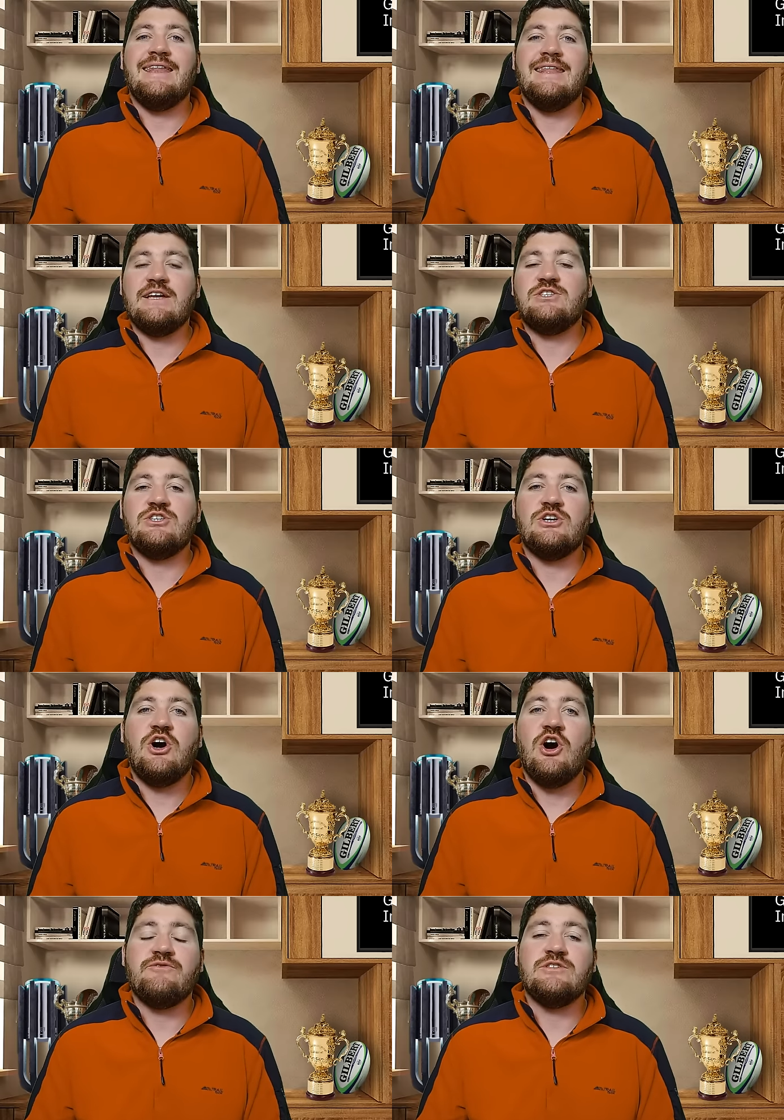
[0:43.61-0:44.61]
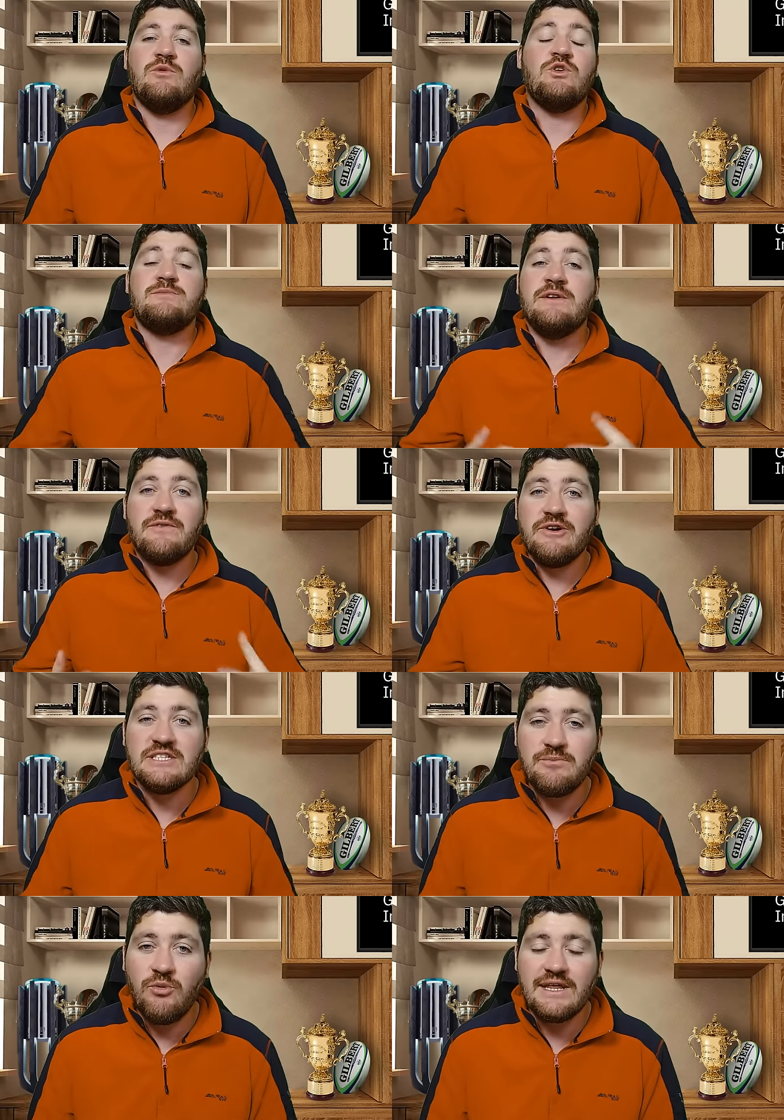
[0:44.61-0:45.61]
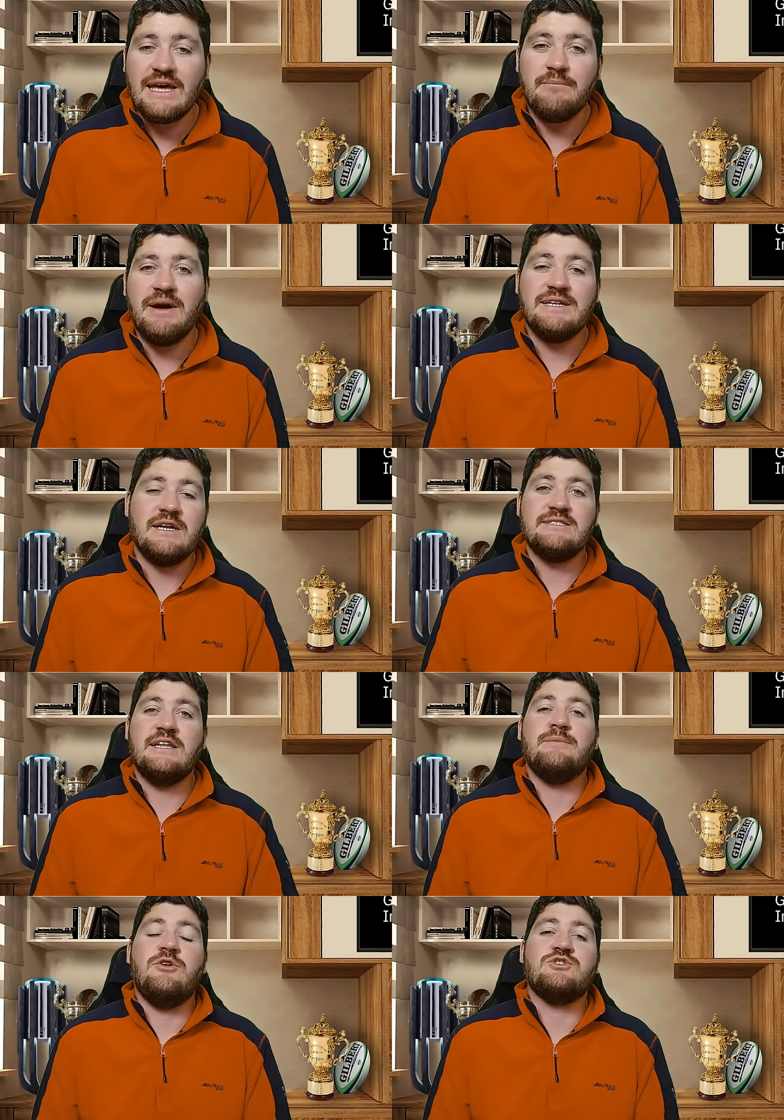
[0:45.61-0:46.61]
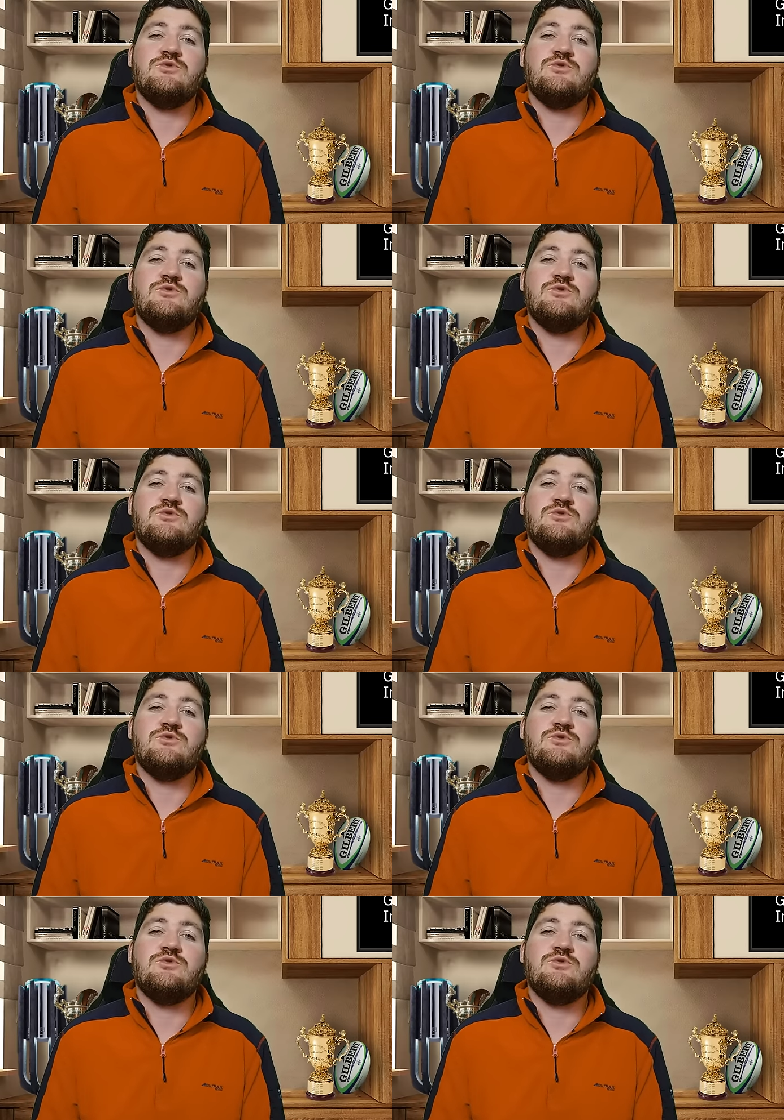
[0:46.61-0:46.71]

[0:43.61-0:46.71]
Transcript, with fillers: next year after what has been a very disappointing campaign down Stellenbosch,